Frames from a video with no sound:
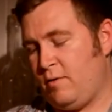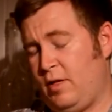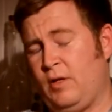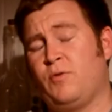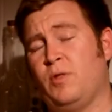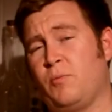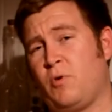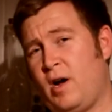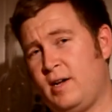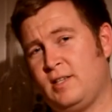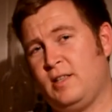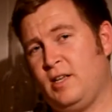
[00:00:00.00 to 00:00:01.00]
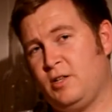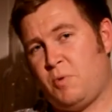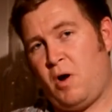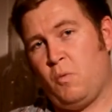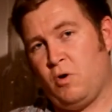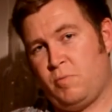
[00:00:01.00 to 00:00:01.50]
like, for the price, I think it's
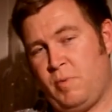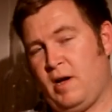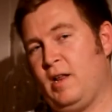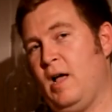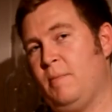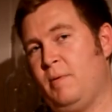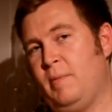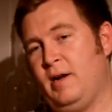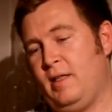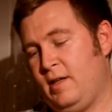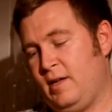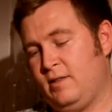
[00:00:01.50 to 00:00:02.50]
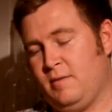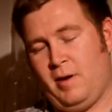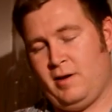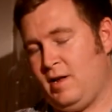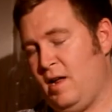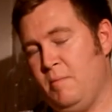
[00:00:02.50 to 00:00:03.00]
probably worth picking up. I mean, I think it's
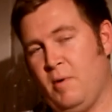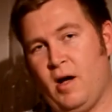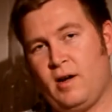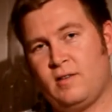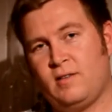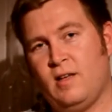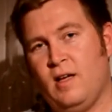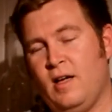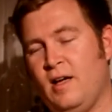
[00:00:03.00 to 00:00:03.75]
about 10 bucks.